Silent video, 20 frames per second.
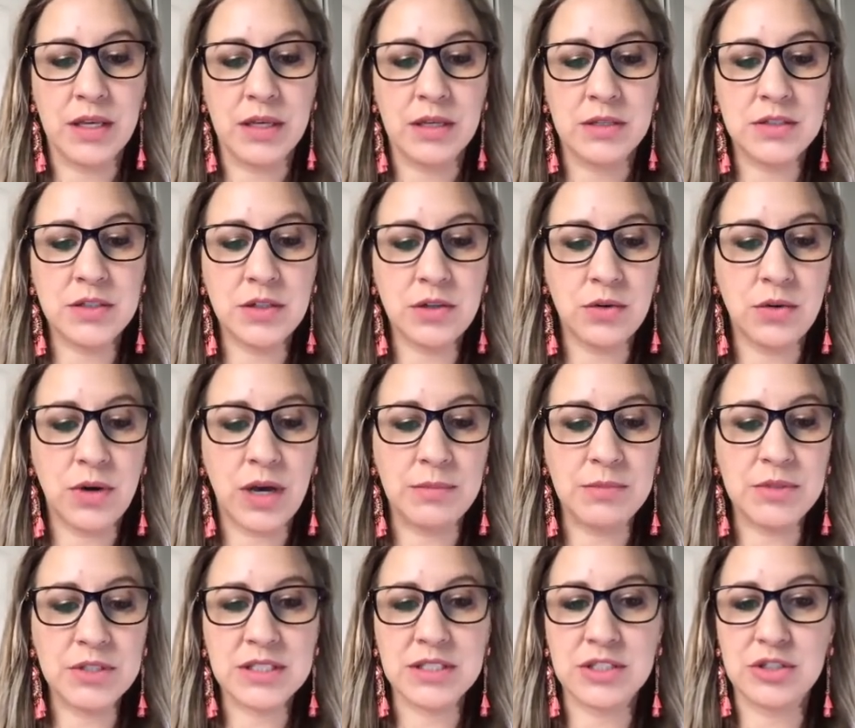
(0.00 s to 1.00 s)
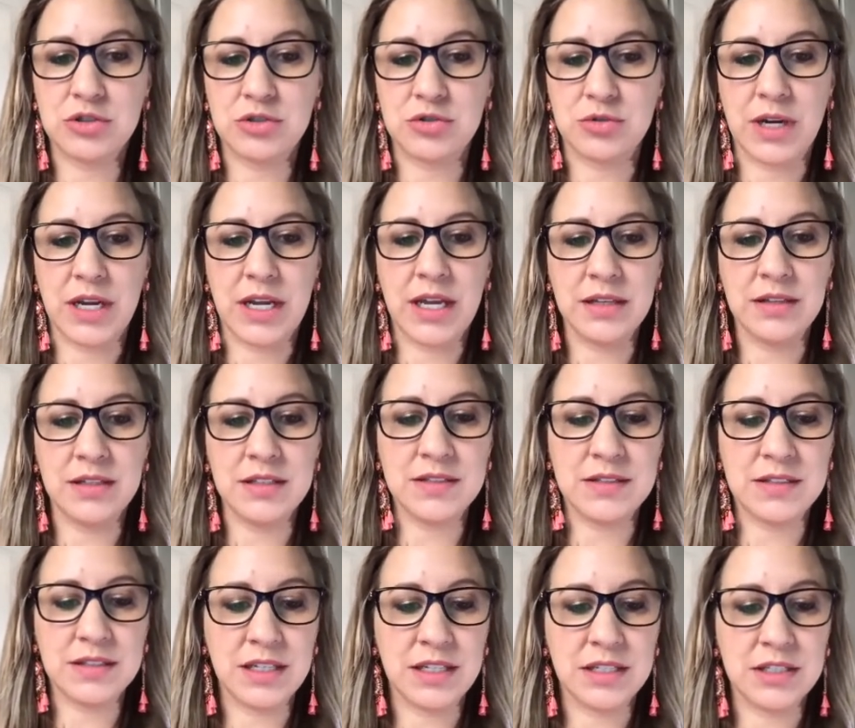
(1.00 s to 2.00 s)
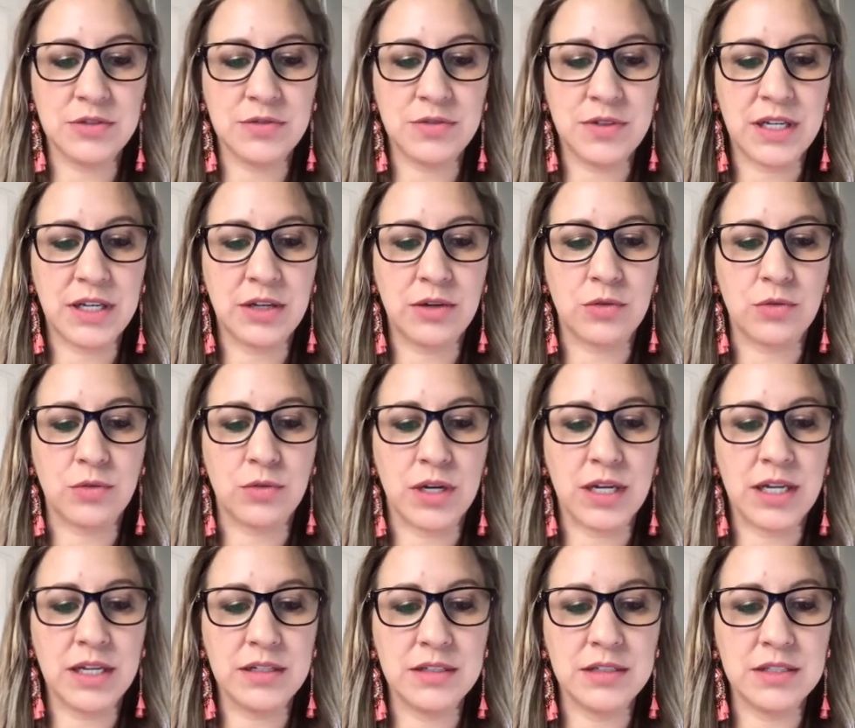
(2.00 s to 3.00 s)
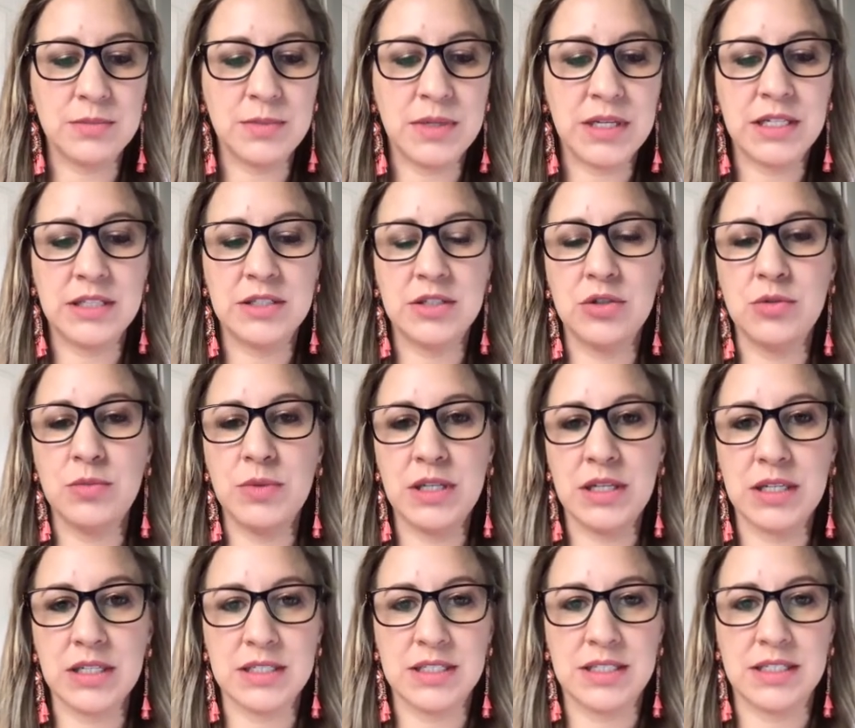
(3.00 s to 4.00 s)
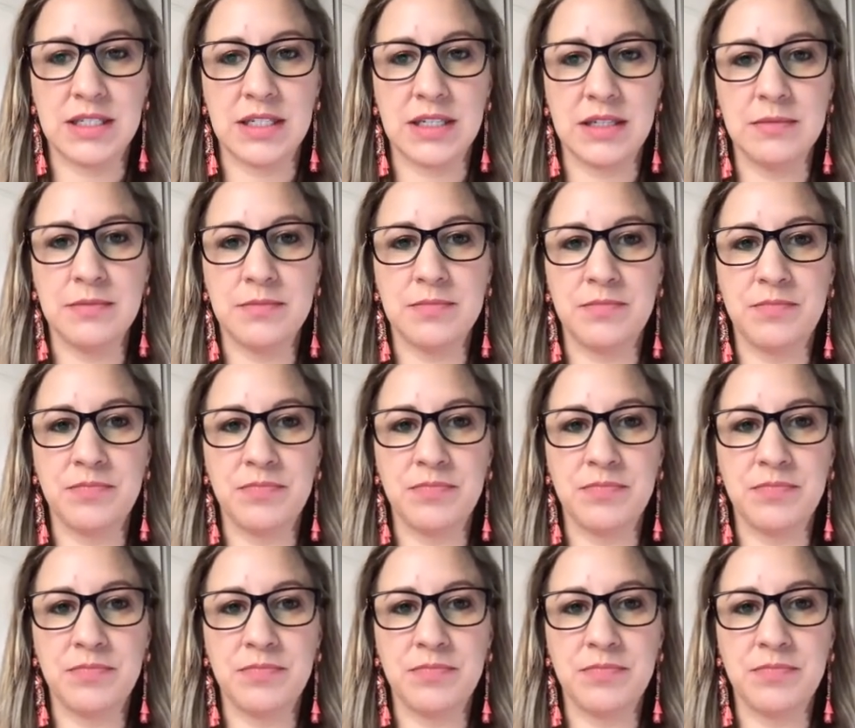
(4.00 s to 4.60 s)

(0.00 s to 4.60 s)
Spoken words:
So I'm just going to drag this Sketch file right into my Adobe XD.